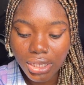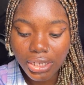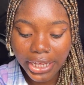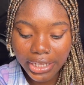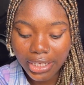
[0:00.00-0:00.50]

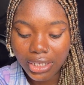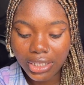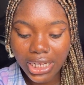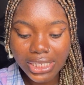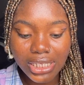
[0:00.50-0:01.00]
Like,
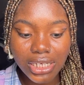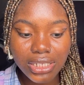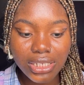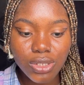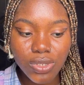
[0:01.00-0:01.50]
let's say
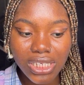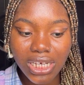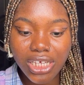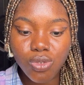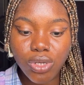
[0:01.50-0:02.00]
this was a
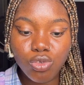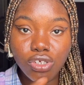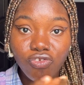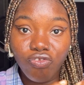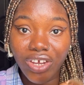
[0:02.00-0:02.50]
case where it was
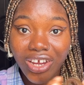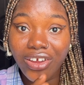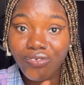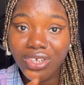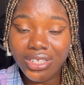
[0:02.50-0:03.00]

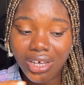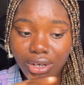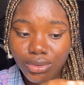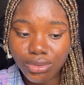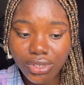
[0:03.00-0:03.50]
very
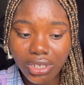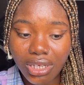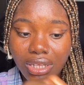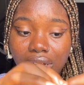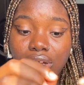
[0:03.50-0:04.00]
tangled
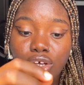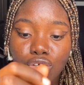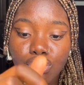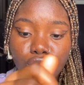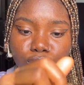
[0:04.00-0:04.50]
together,
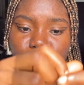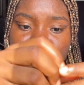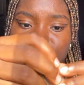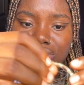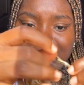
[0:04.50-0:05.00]
you're not supposed
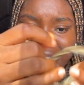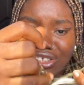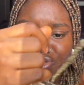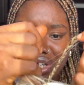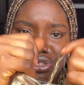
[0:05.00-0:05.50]
to start
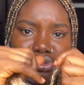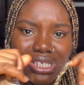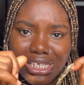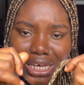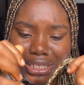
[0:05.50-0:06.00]
trying to
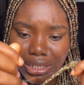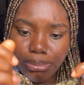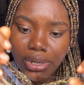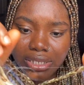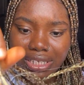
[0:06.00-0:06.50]
tear it apart.